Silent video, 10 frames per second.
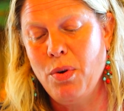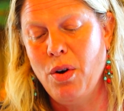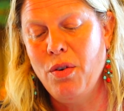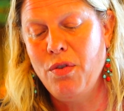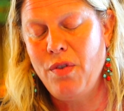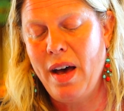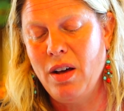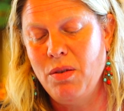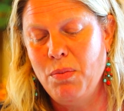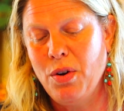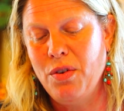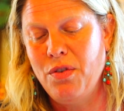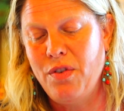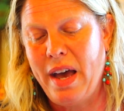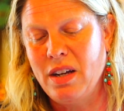profound
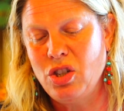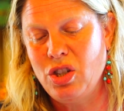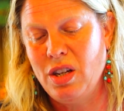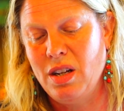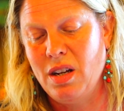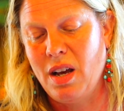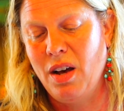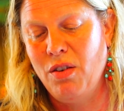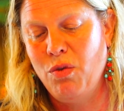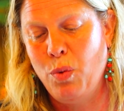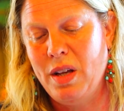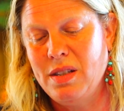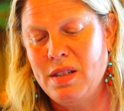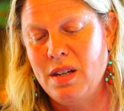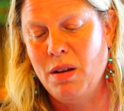perfection of
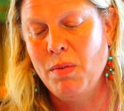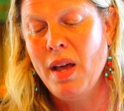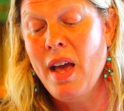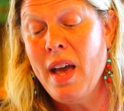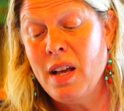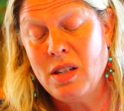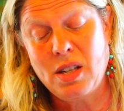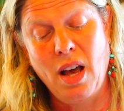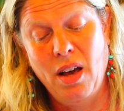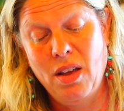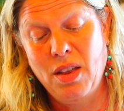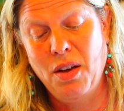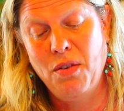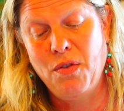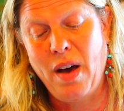wisdom, saw
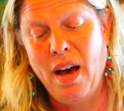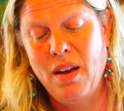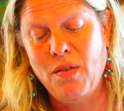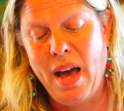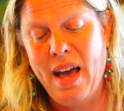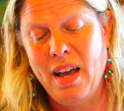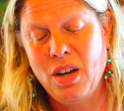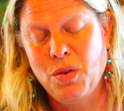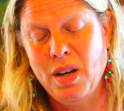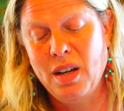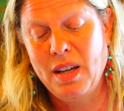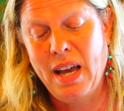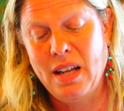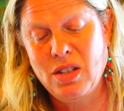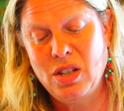the 5
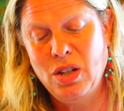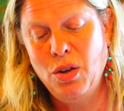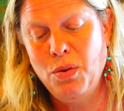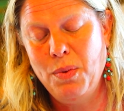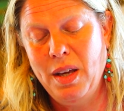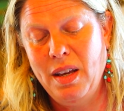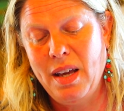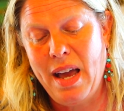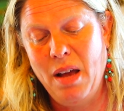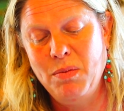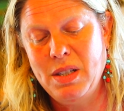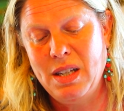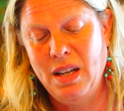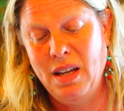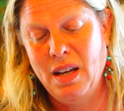aggregates to be
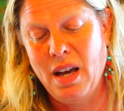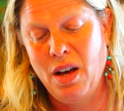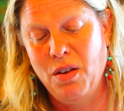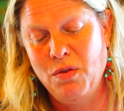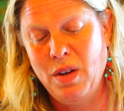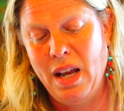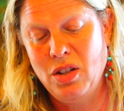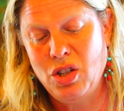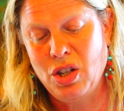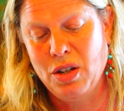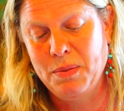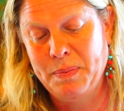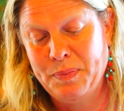empty of nature.